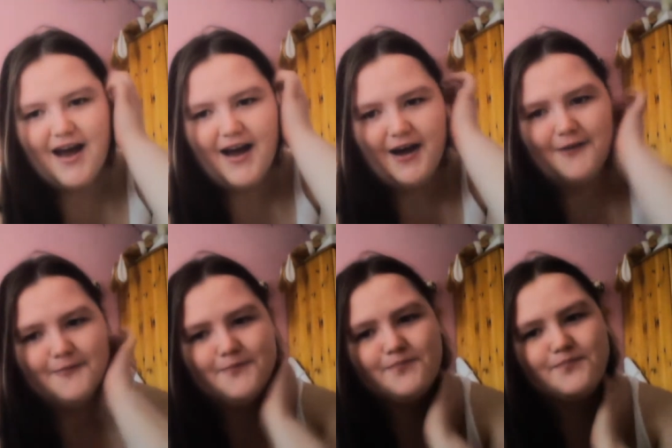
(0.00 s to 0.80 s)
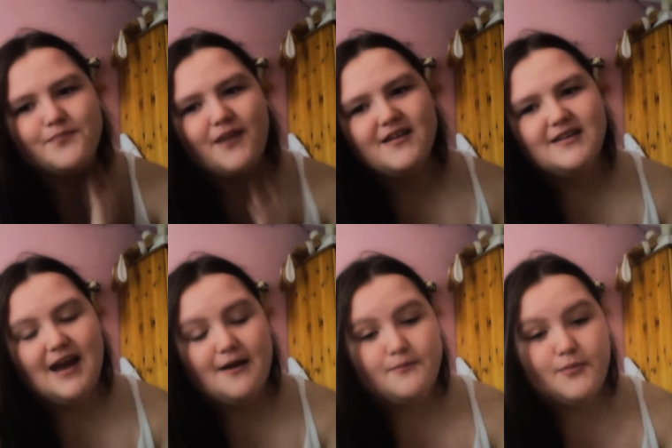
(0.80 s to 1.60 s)
Um,
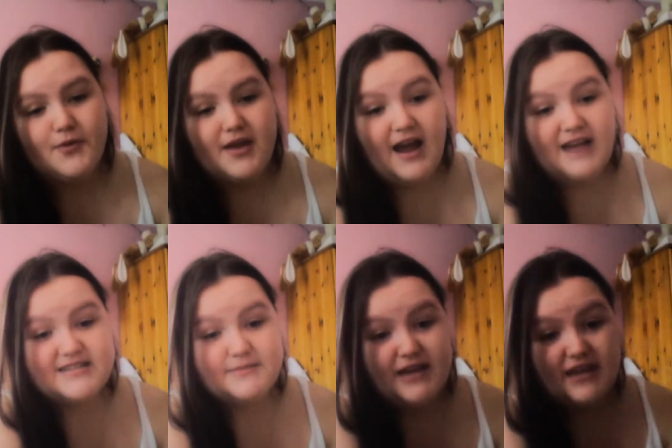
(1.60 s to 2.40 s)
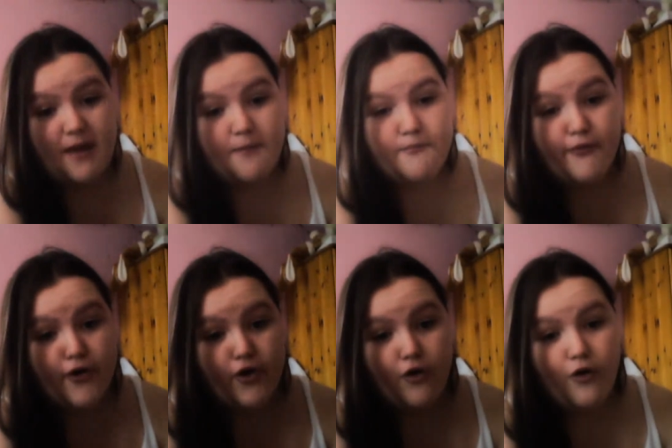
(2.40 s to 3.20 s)
yeah, but it has to be either
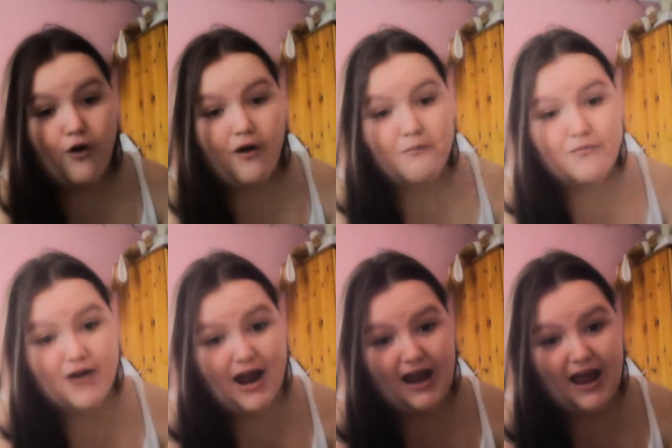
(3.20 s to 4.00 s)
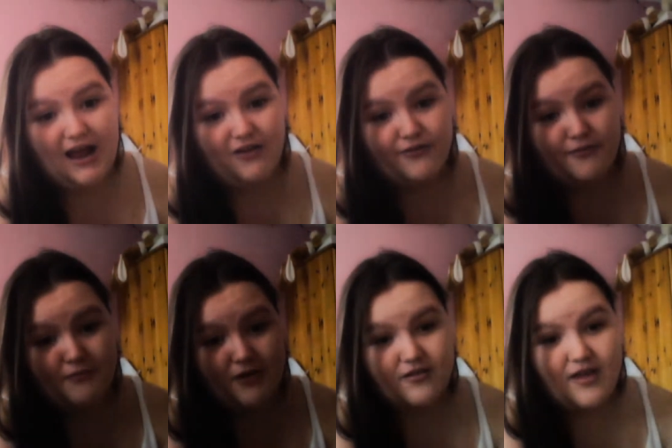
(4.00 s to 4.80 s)
Brooke or Brielle. I love them
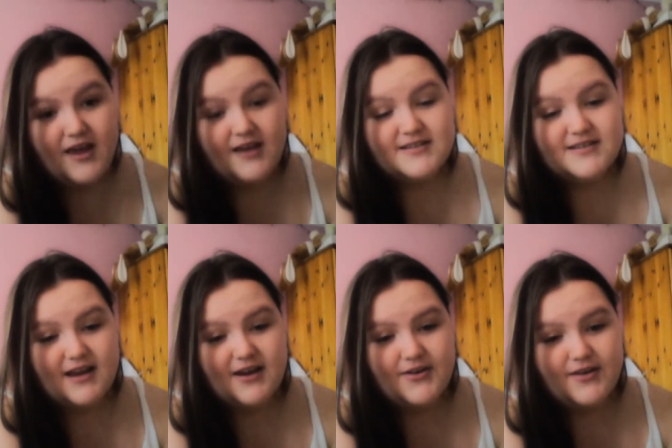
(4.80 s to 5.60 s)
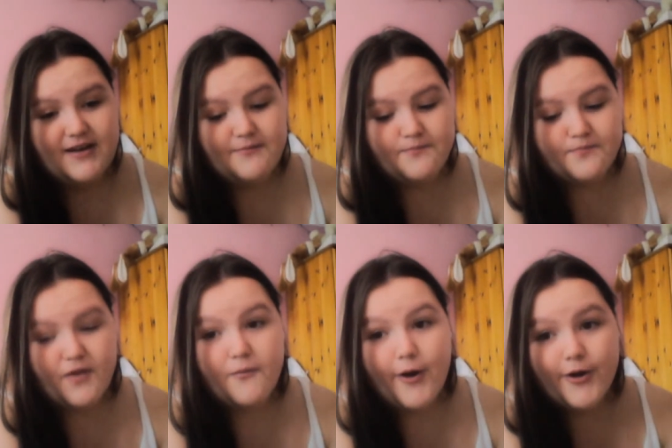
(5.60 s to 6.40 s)
both. So, um,
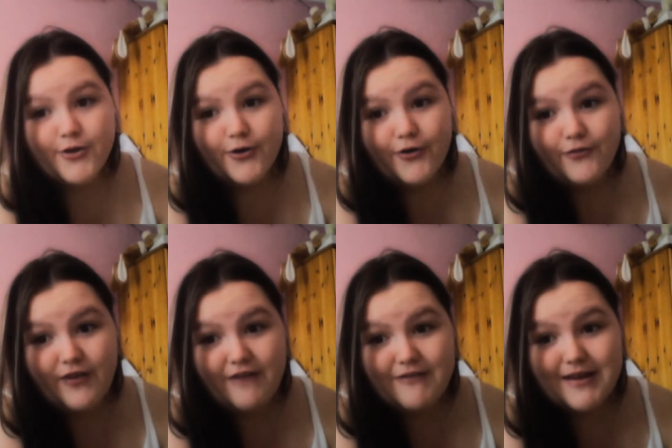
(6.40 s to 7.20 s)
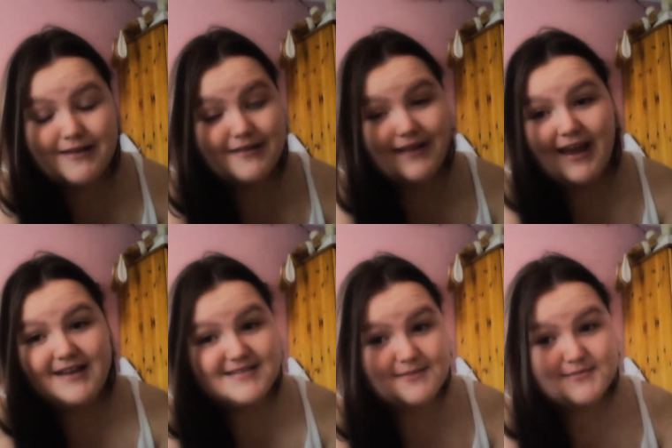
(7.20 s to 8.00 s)
what are your favourite
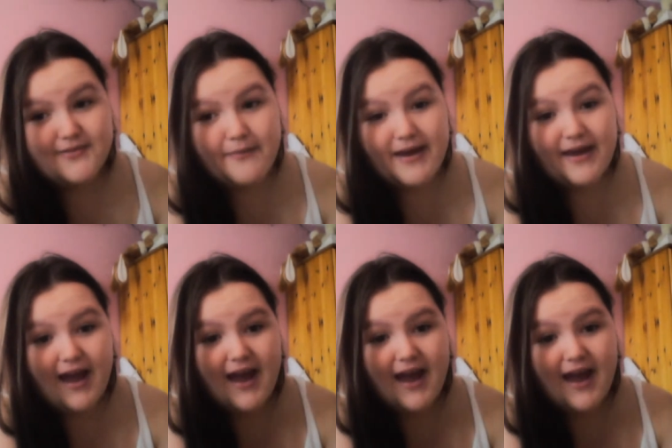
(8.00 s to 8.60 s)
girls' names for me?